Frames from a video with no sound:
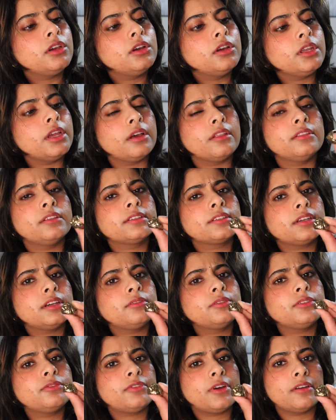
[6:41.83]
Yeah, this guy
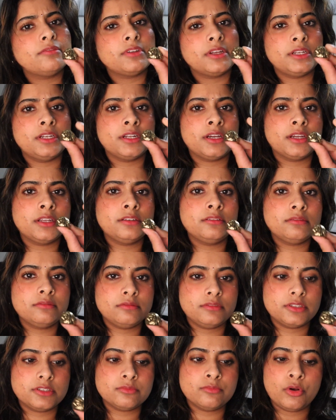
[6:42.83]
was $5.99,
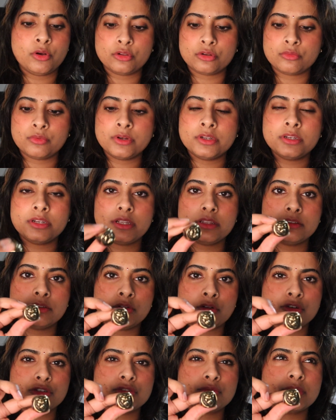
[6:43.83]
the smaller one, and the
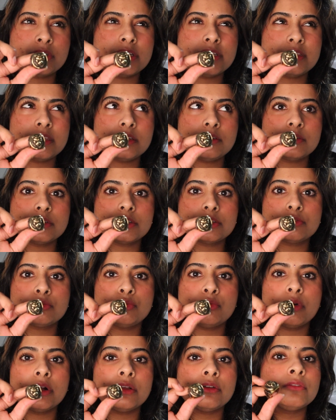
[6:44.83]
larger one I think was
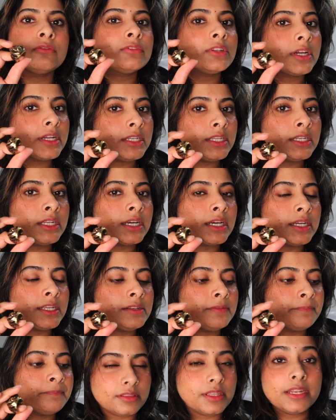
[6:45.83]

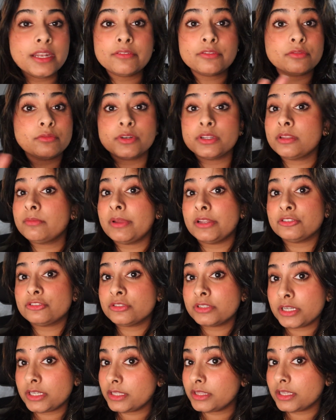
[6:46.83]
$12.99. They never really
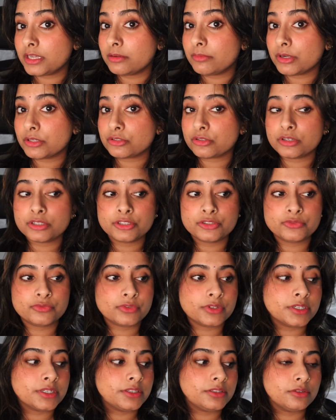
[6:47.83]
mentioned anything about
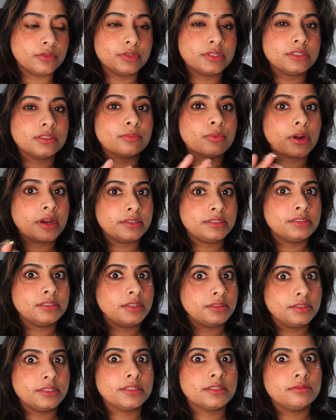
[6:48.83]
tarnish-free, so it's surprising
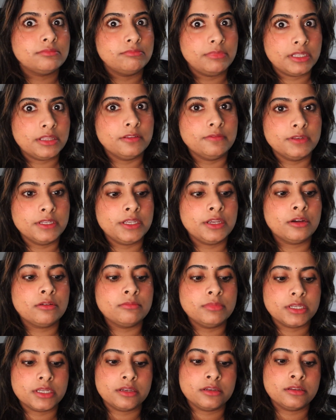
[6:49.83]
that this made the video
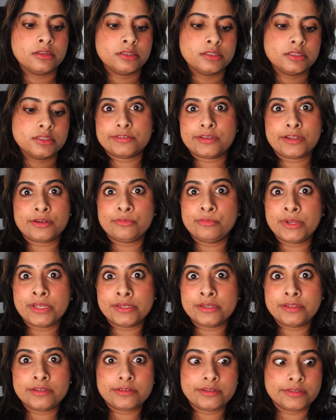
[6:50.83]
because kind of
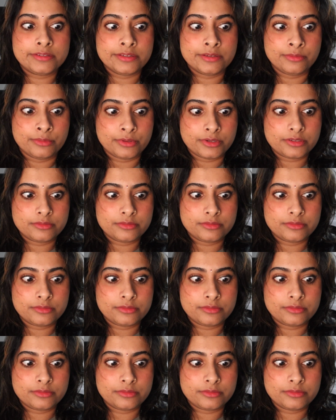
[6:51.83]
winged it because they were